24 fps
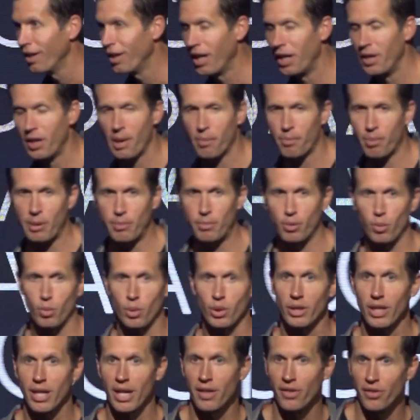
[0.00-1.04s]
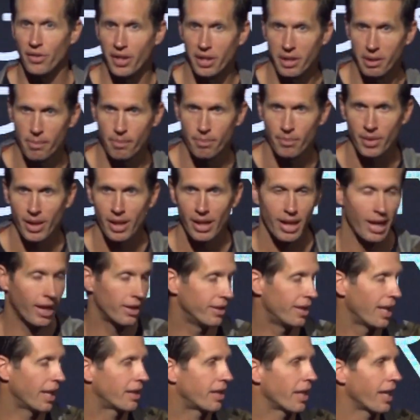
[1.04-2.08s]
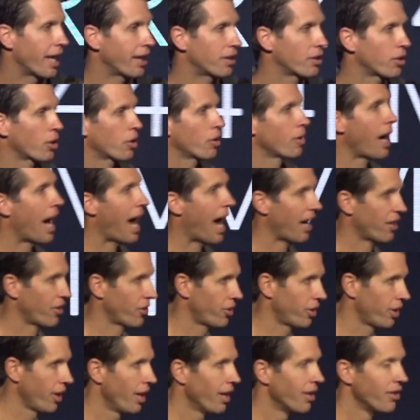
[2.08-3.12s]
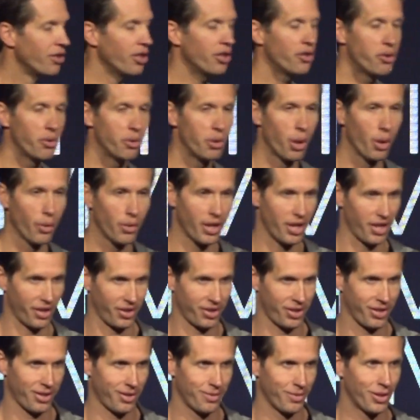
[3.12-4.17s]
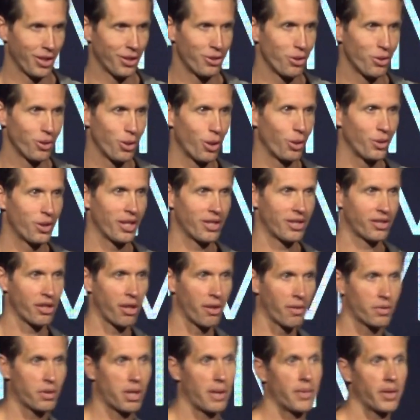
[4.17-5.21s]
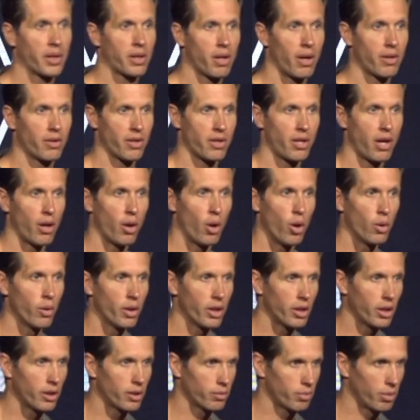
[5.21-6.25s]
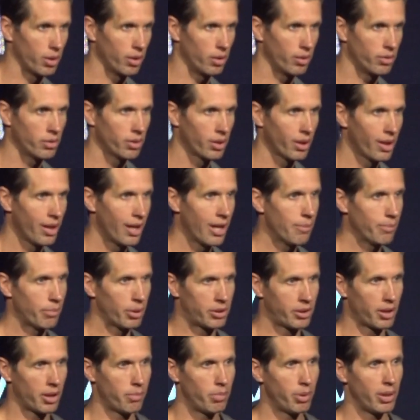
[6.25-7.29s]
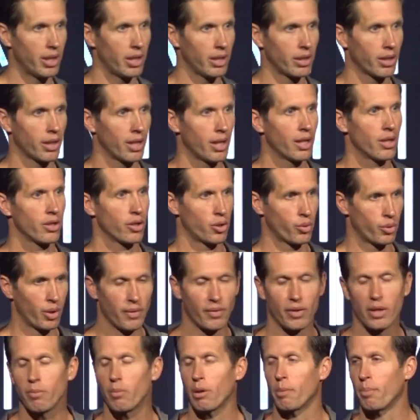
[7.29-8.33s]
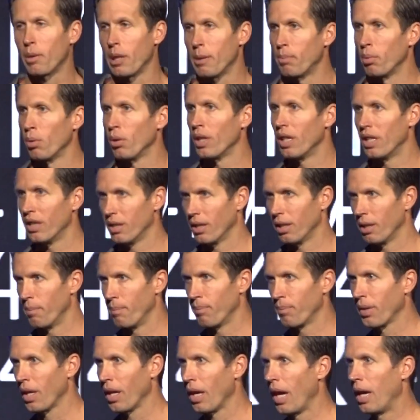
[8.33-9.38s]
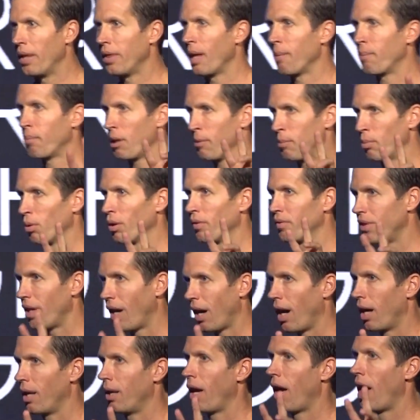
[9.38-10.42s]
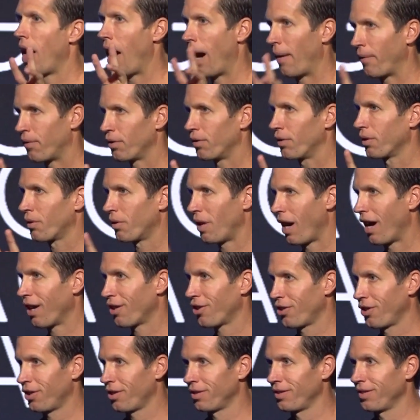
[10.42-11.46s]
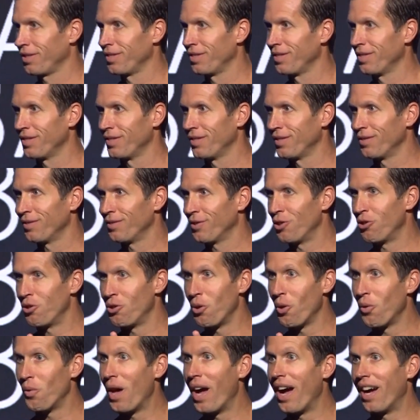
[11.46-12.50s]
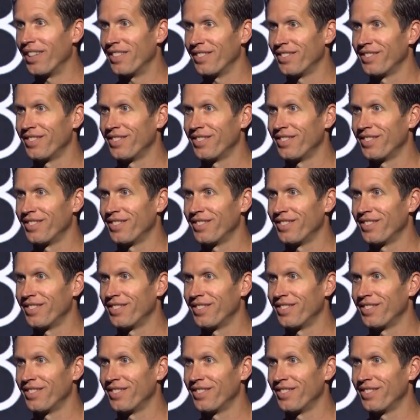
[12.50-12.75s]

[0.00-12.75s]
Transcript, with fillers: and that people were in them and that they had crashed. Did you know this? Did you know that self driving cars are not only on the road, but they're being driven with people in them and that people have died after the crash? Did you know that?